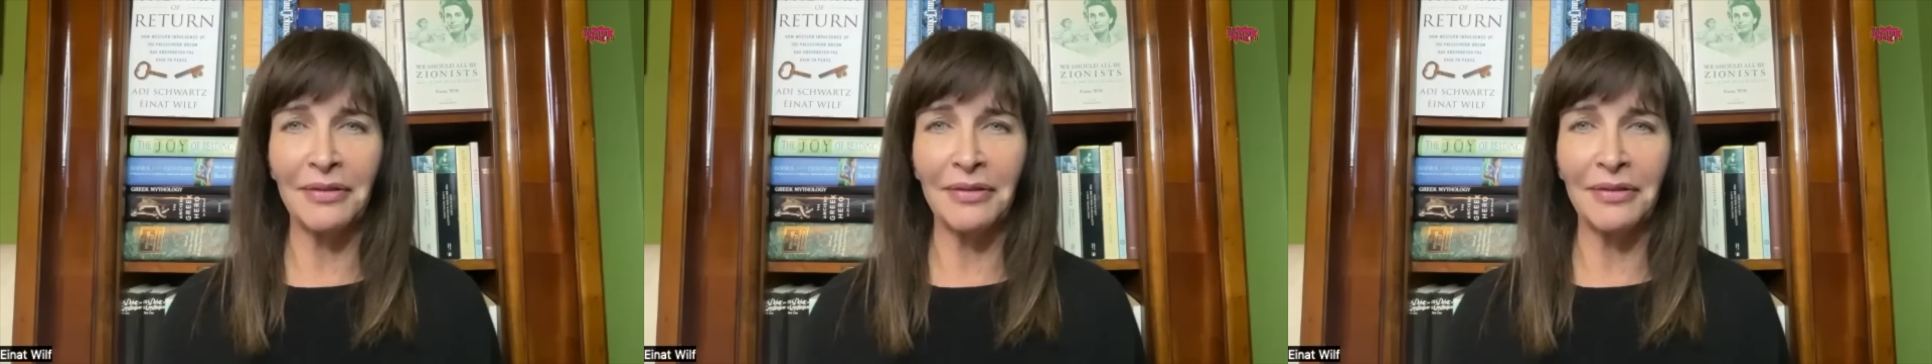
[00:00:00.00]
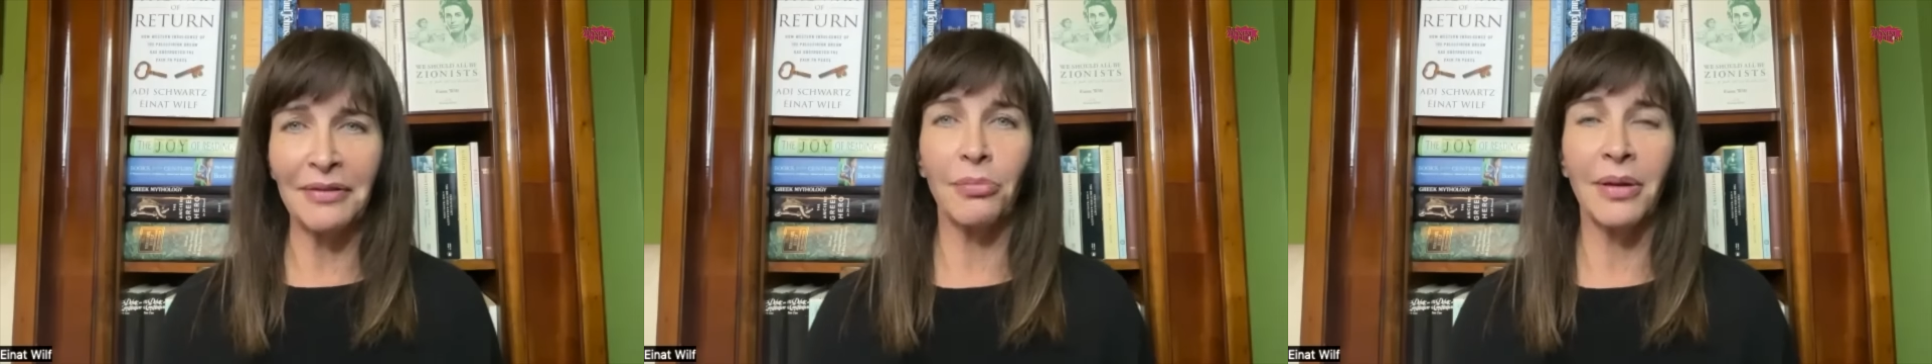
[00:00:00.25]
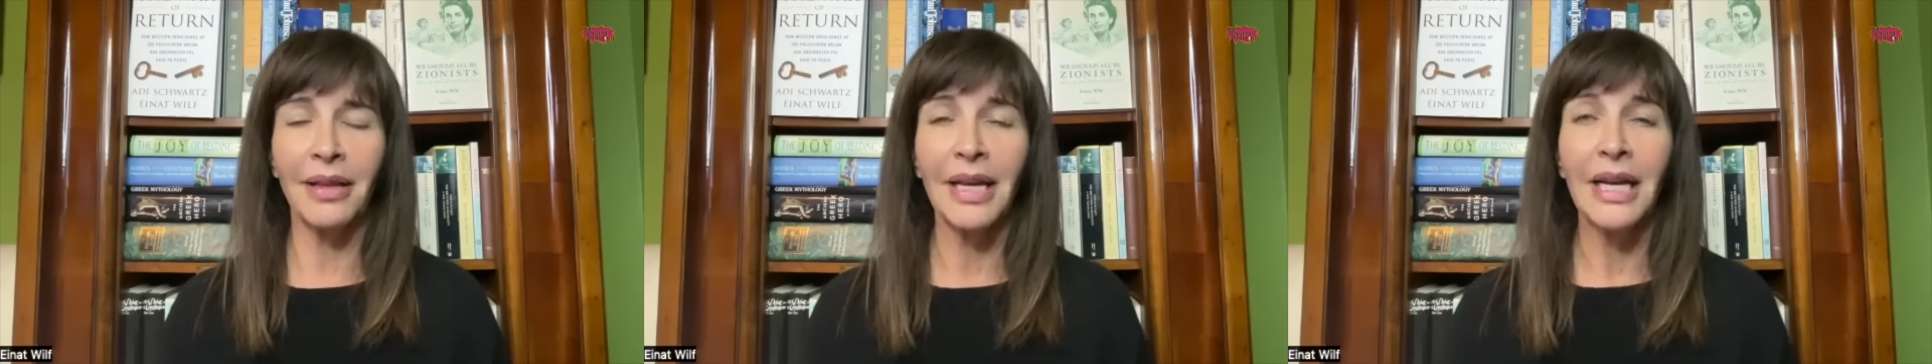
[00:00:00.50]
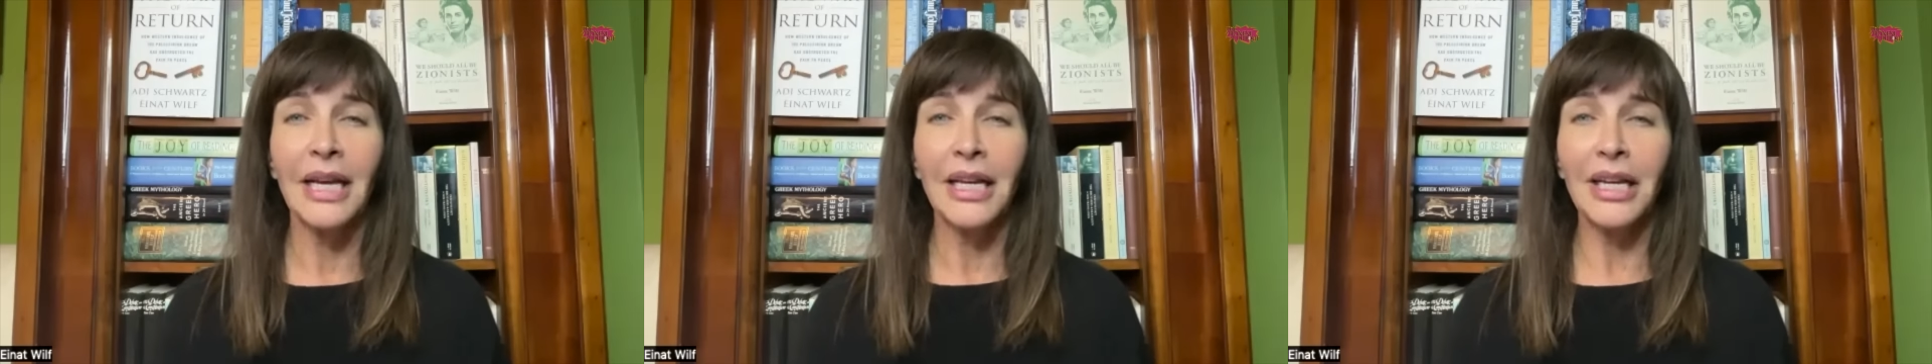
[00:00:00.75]
from
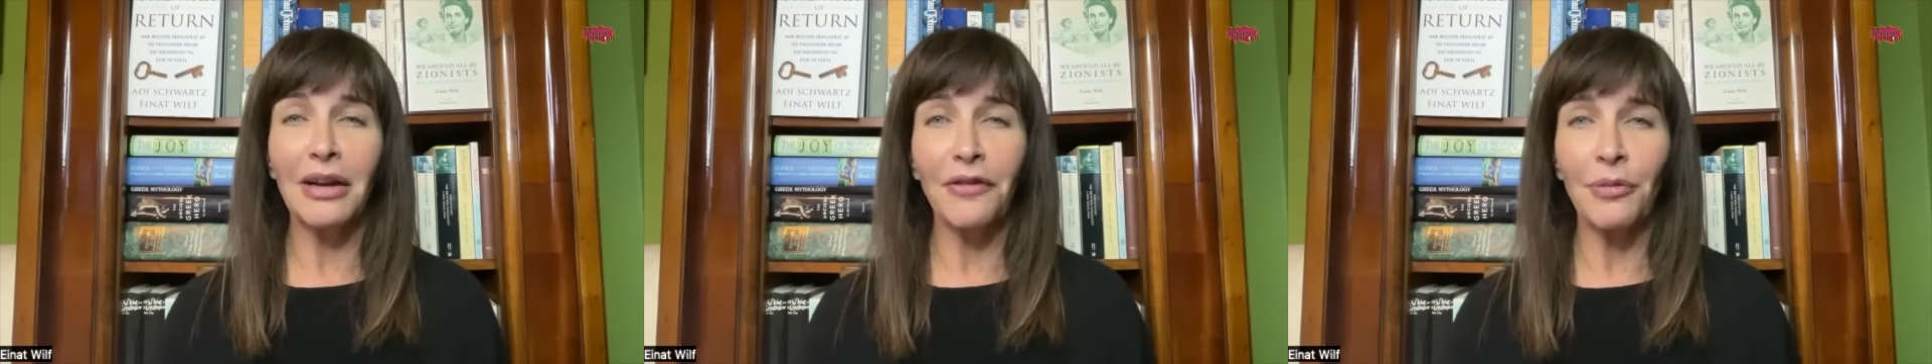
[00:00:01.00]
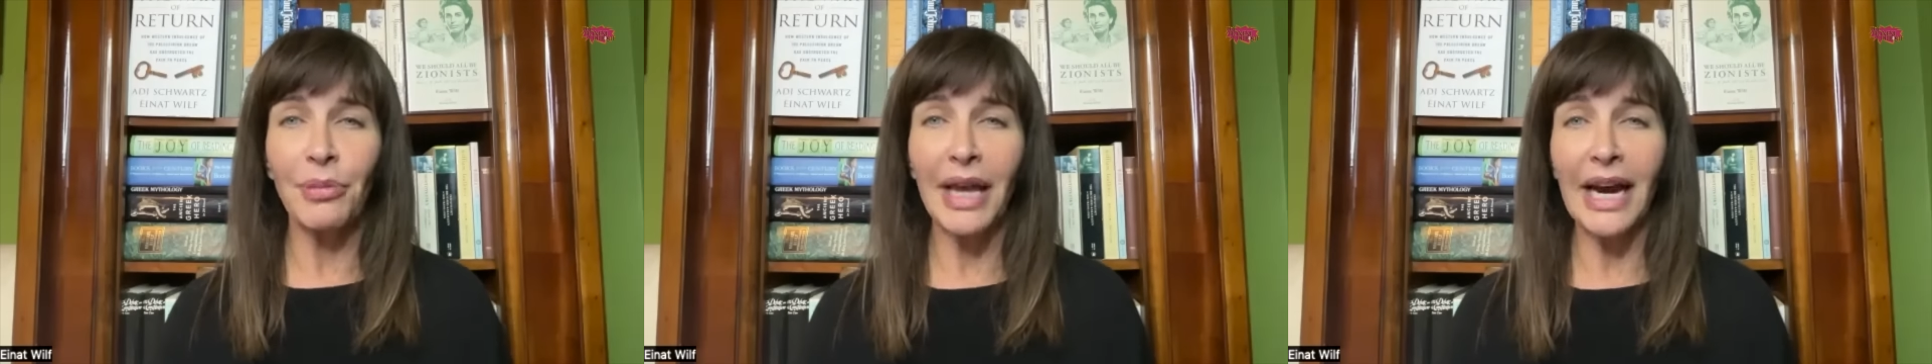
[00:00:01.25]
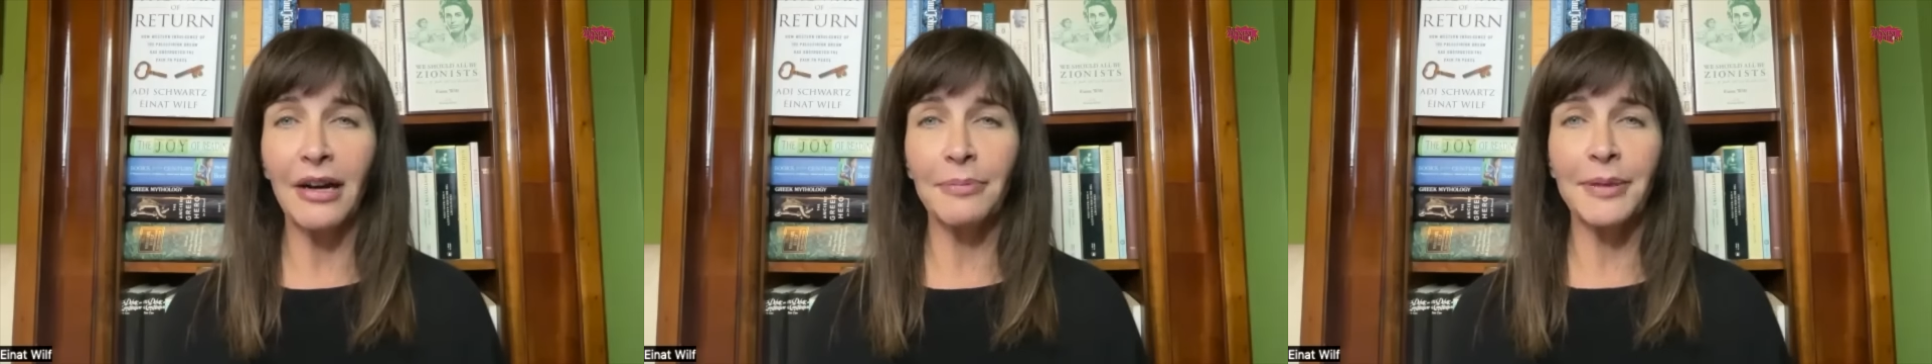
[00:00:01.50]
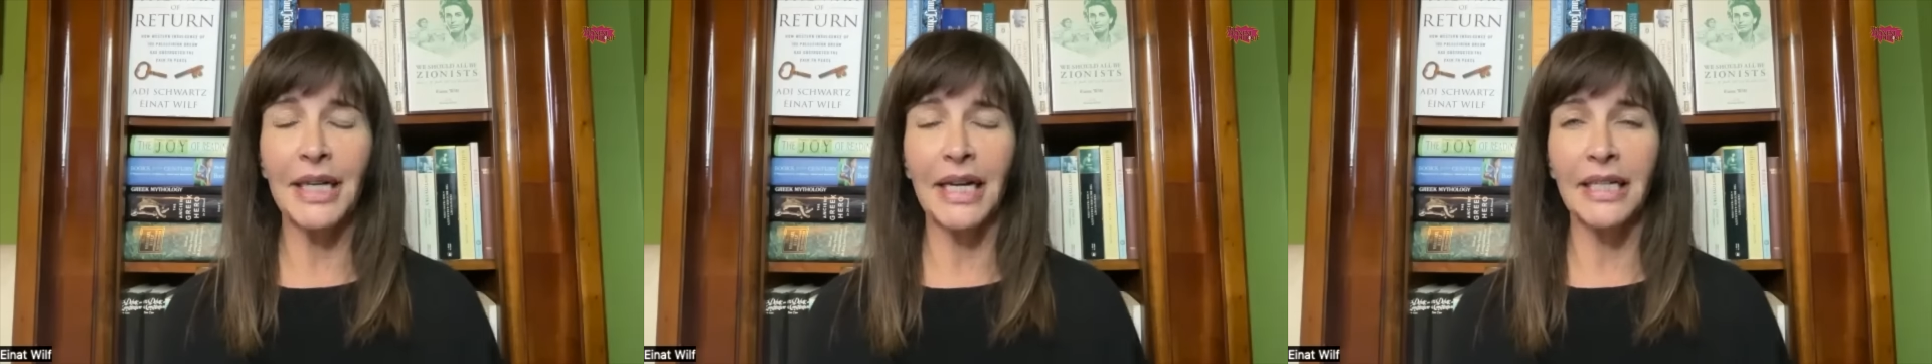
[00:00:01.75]
the Arab
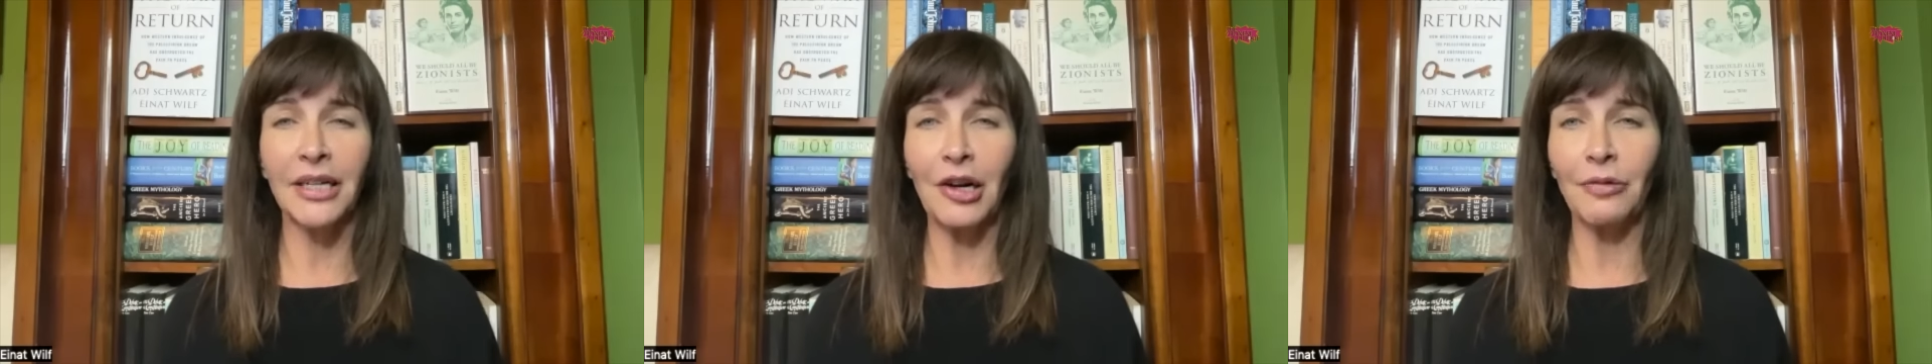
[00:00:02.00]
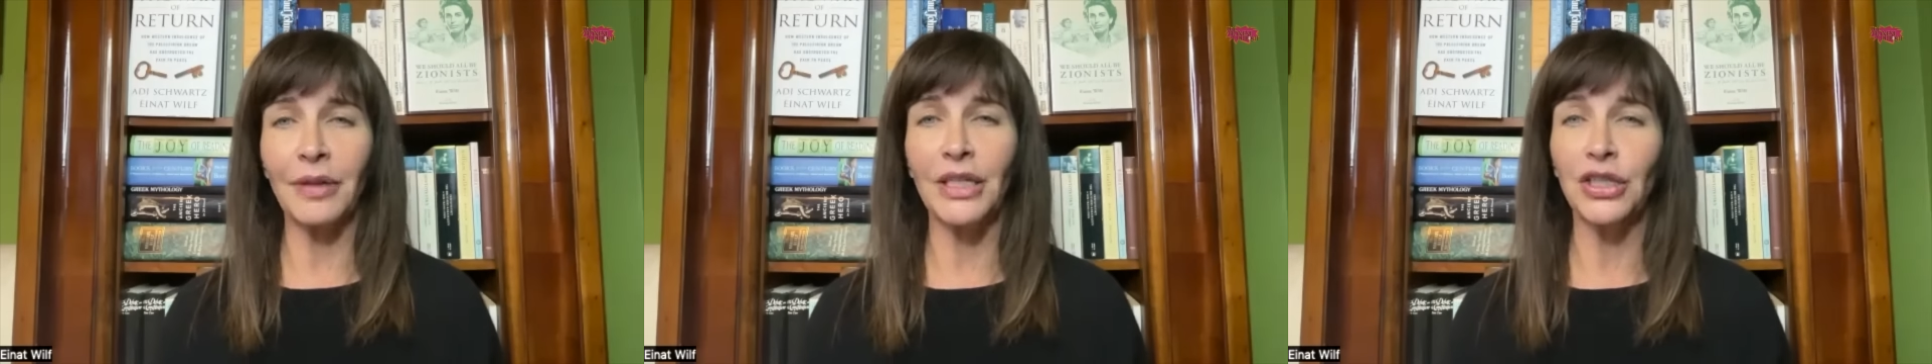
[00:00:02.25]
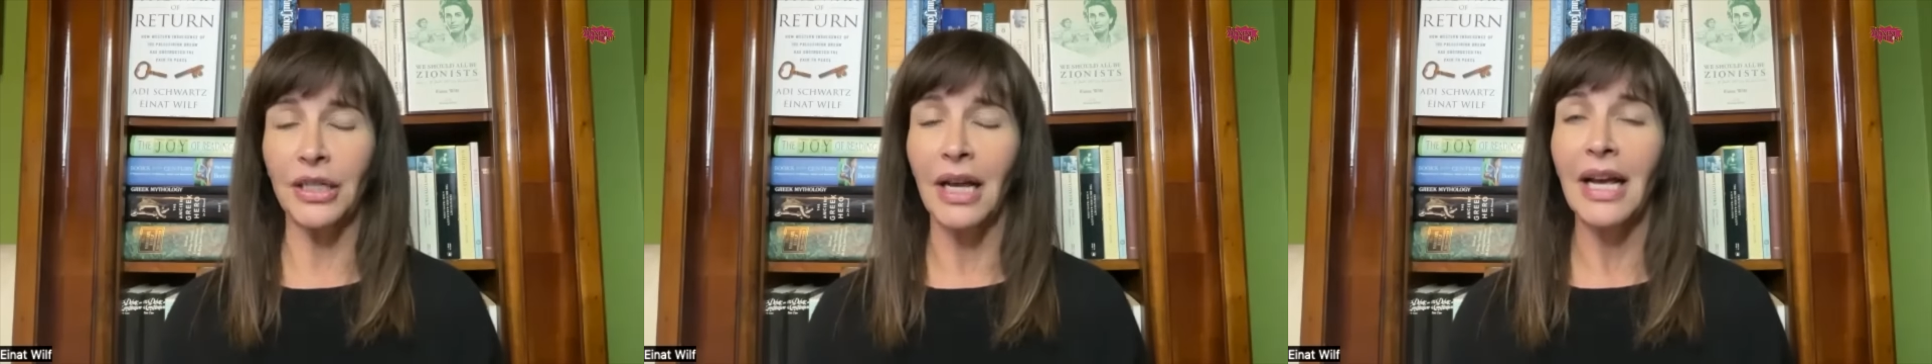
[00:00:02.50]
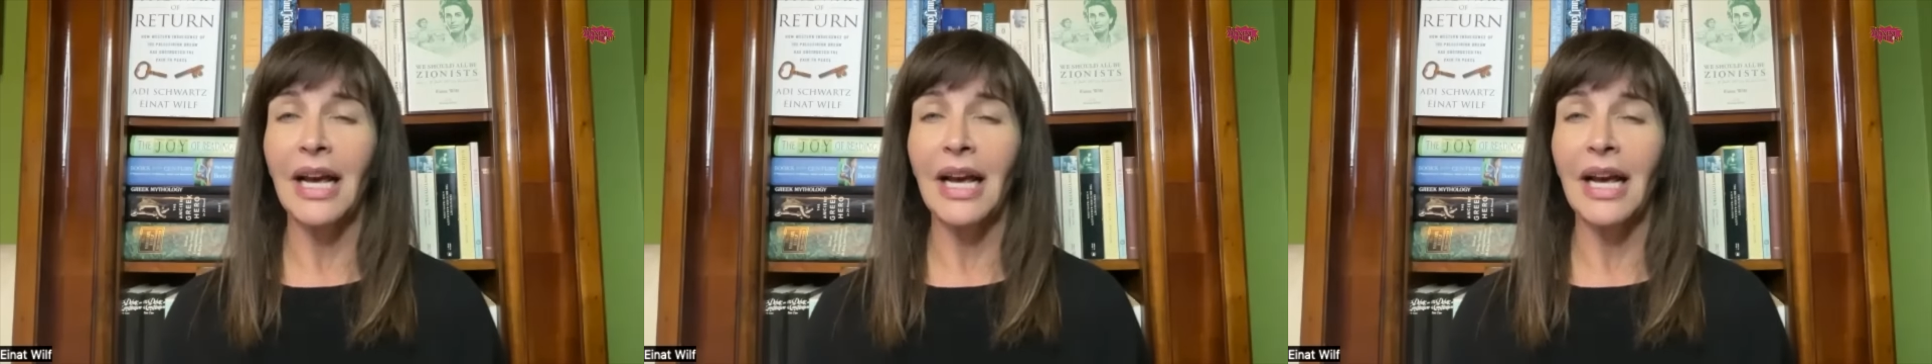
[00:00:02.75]
side in our region.